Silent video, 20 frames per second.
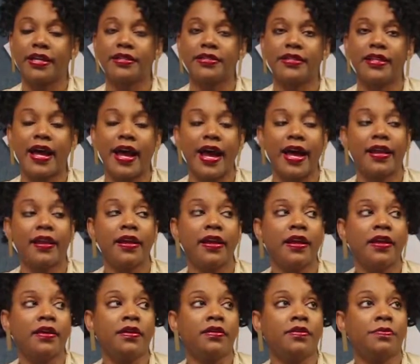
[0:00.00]
is not
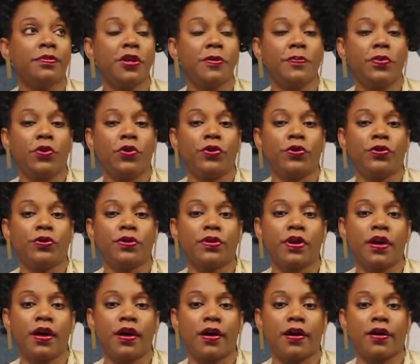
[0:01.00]
people
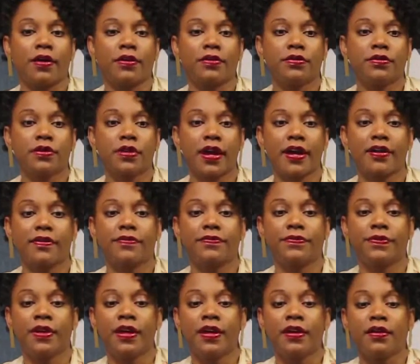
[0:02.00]
kind
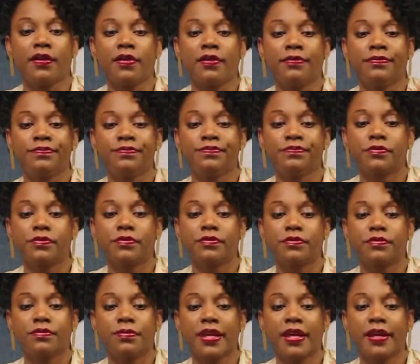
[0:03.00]
of
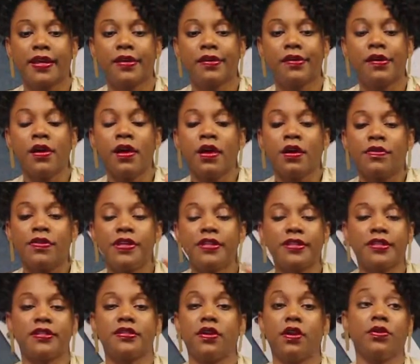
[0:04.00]
being
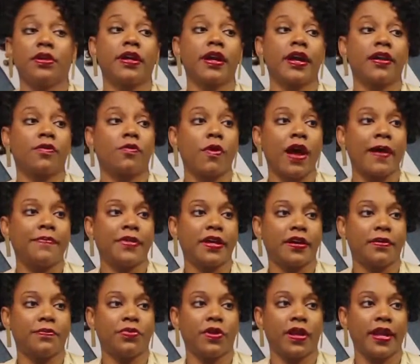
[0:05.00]
this is the only kind of rap
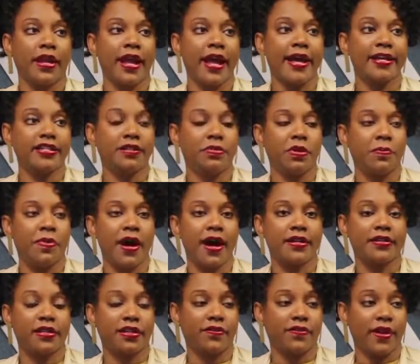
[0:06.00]
that can play. It has to be
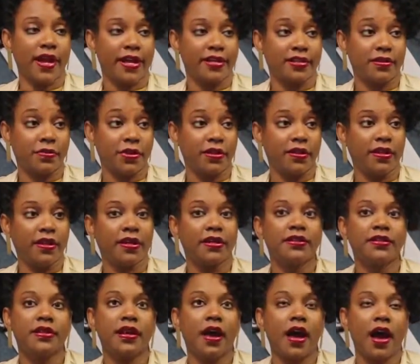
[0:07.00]
positive. It has to be
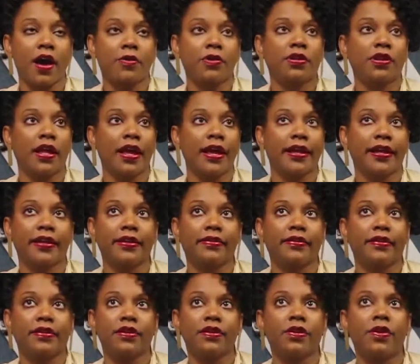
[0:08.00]
this. I would like it.
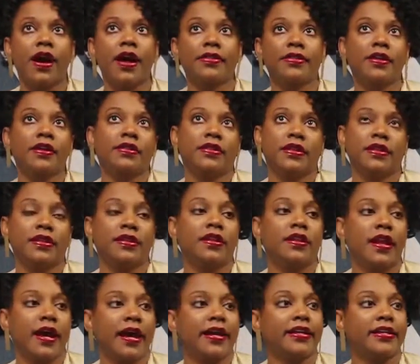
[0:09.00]
You know, I think that in the
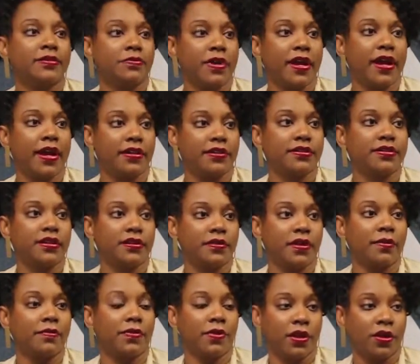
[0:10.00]
90s we had just a
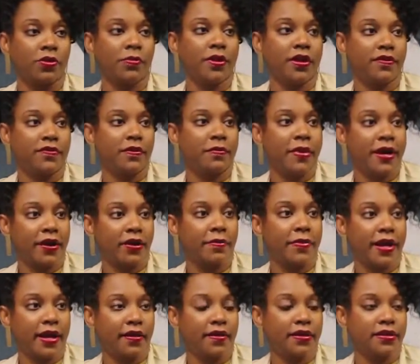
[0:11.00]
little bit of a better
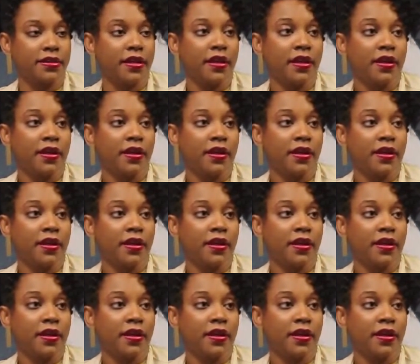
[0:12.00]
balance.